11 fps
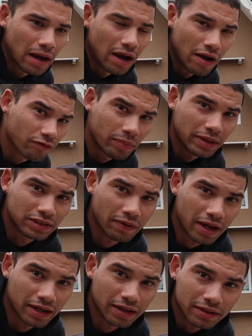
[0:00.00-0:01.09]
Uh, I'm from
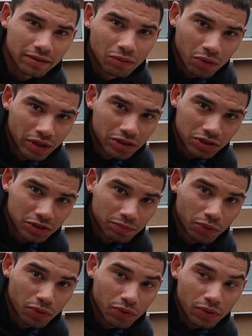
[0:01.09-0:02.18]
Pennsylvania, where that shit's
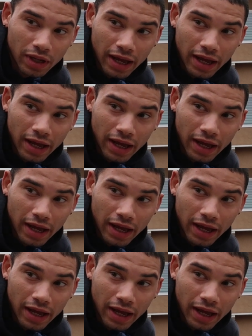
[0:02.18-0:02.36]
brewed,